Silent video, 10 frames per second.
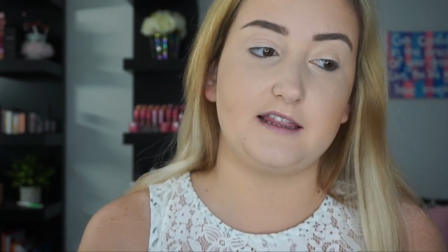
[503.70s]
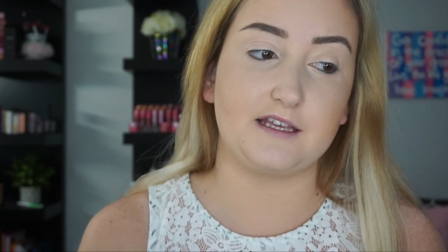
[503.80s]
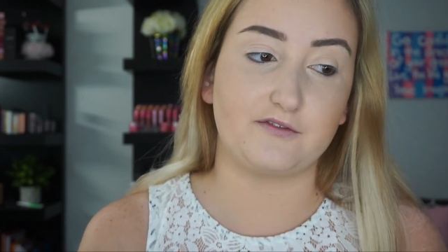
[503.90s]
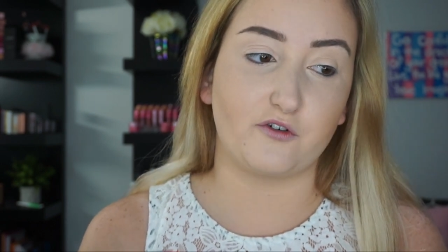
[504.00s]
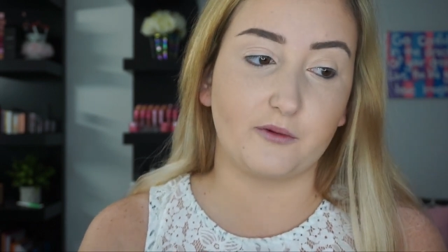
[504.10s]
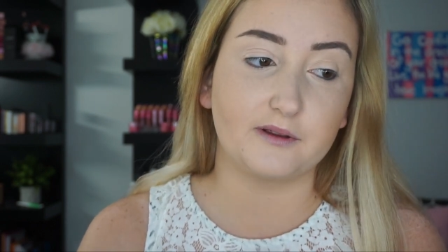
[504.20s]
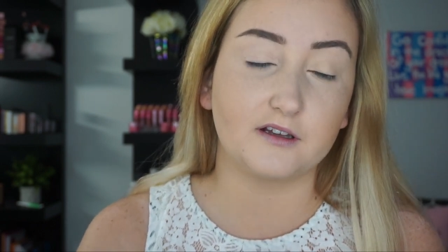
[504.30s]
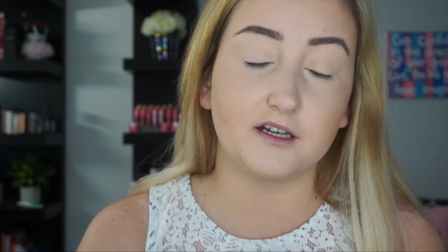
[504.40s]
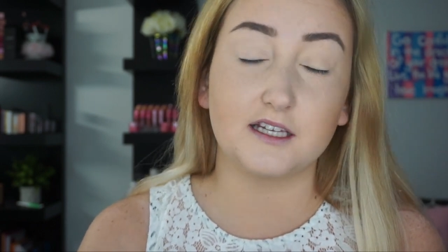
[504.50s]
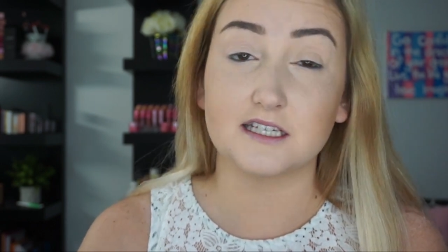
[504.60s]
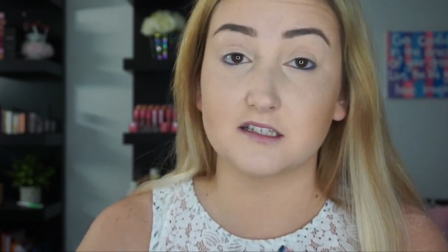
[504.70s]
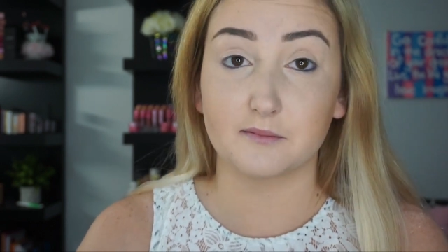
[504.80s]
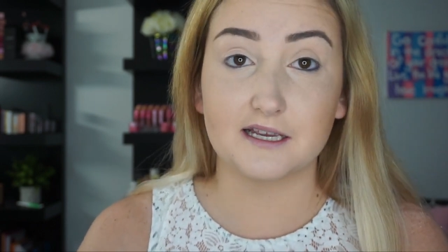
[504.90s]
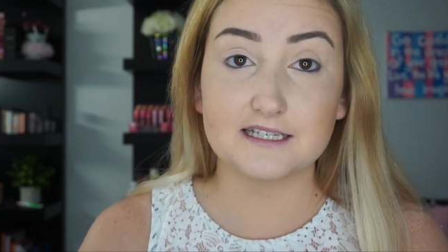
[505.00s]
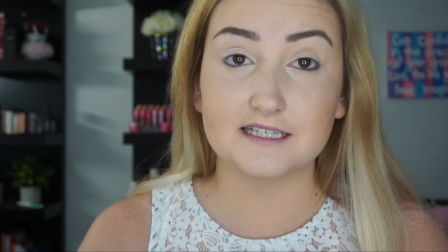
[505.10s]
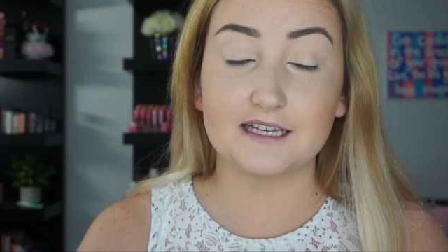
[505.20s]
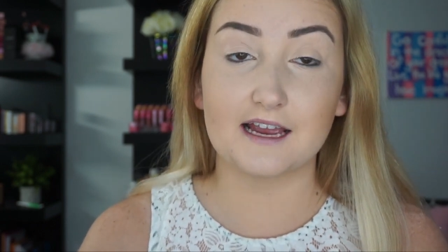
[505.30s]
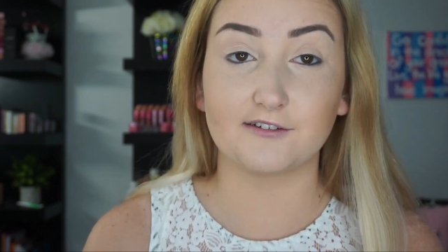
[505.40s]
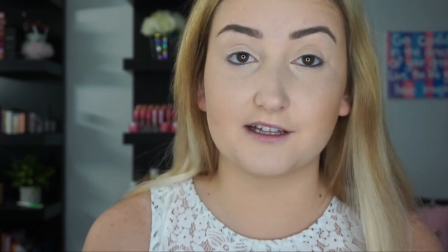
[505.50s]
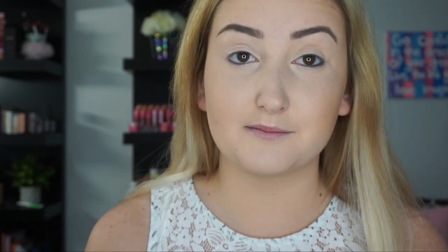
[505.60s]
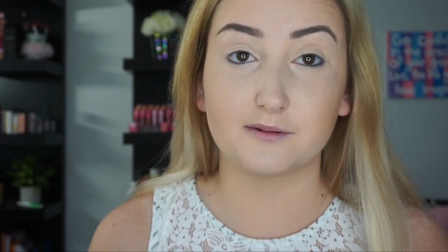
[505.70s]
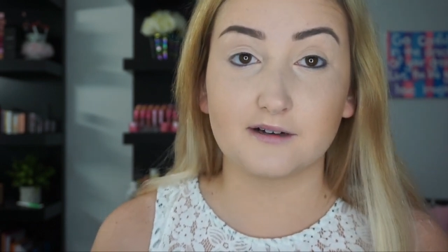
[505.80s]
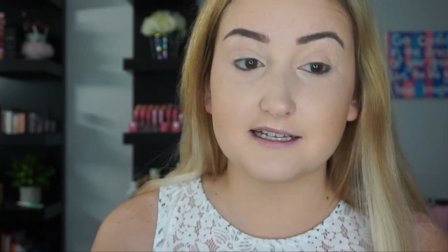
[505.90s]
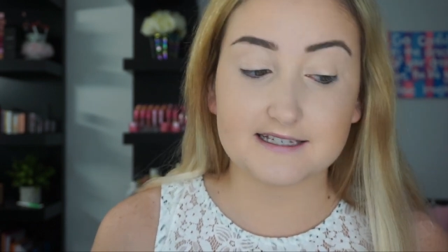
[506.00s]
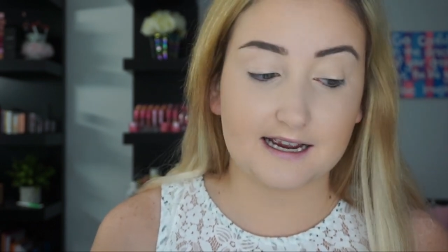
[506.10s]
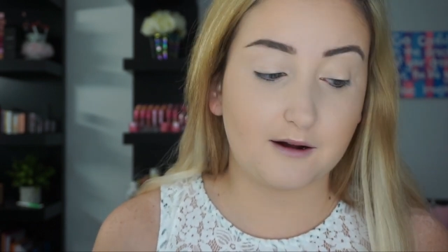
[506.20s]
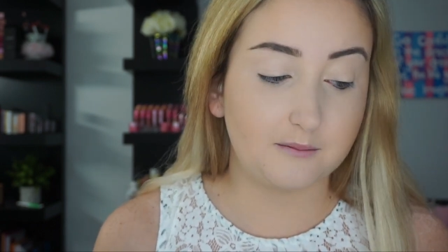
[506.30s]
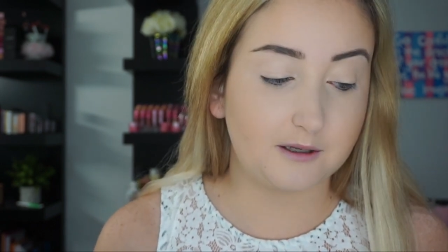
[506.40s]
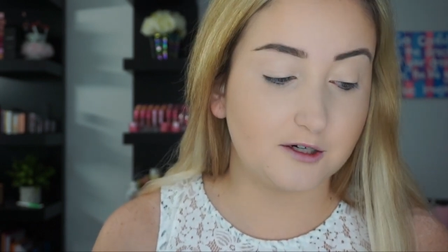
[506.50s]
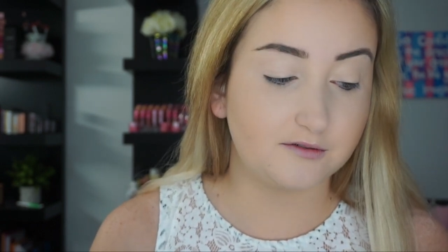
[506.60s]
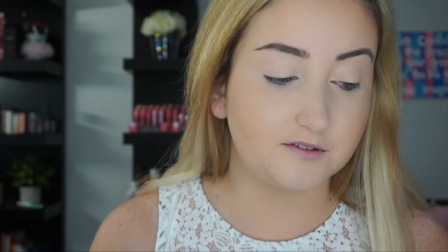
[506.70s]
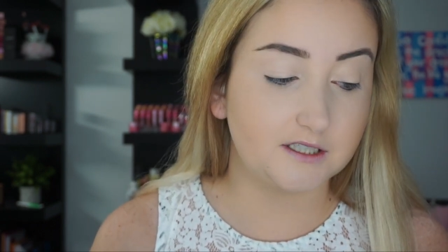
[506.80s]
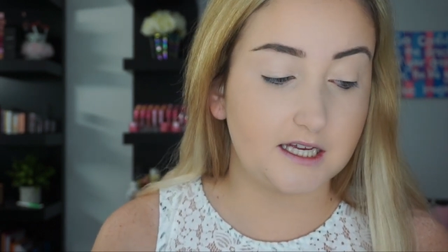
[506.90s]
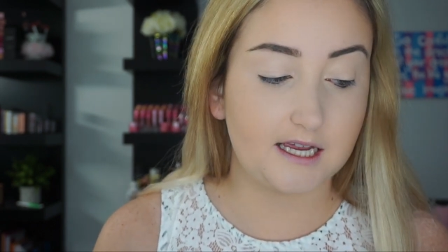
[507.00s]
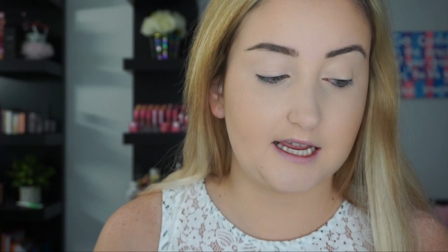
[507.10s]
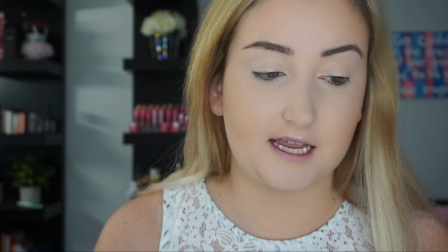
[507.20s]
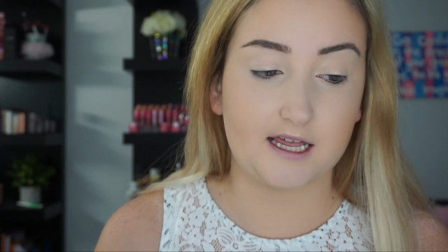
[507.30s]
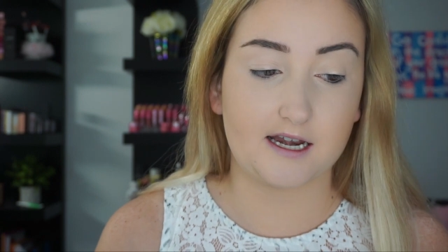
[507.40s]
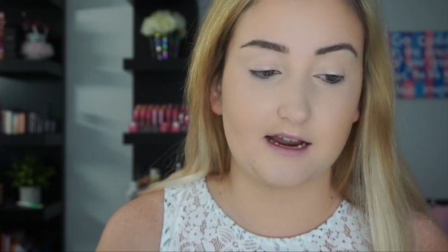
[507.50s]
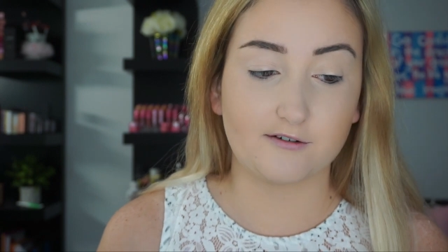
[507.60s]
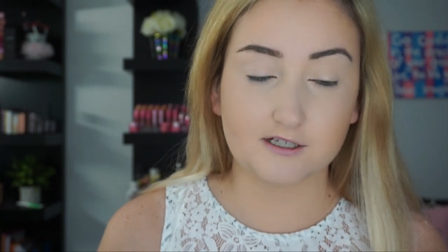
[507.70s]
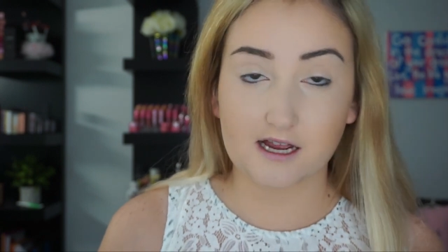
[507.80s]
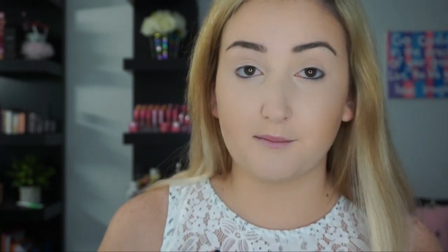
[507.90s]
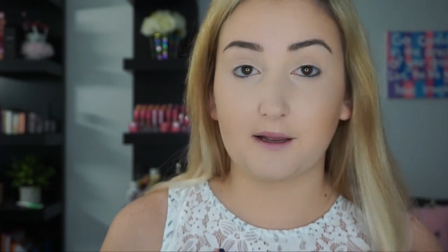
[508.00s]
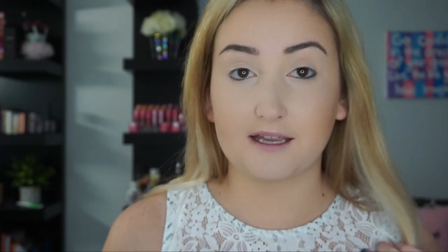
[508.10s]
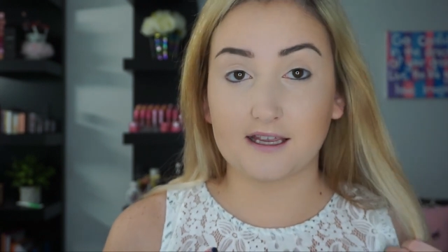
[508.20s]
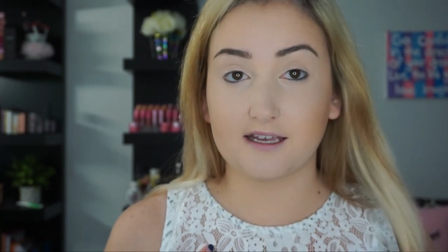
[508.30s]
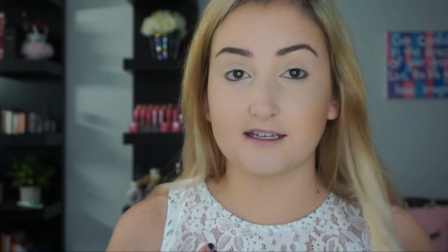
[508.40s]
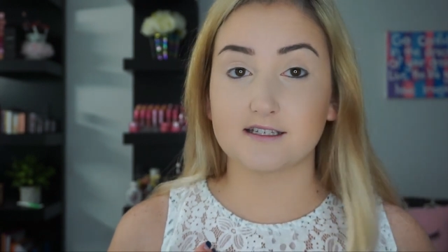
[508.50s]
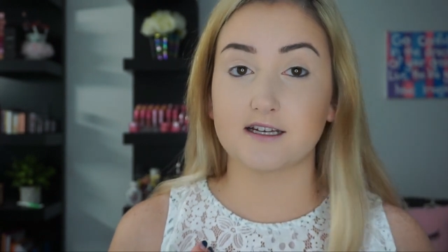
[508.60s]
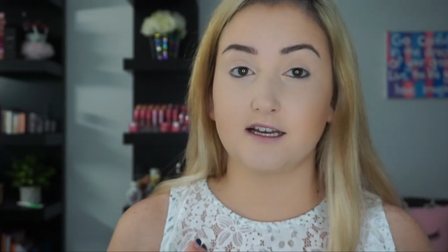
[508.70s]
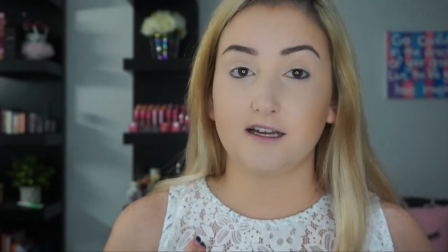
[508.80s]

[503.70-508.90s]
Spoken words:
the formula is amazing. Everything blends out beautifully, and every time I get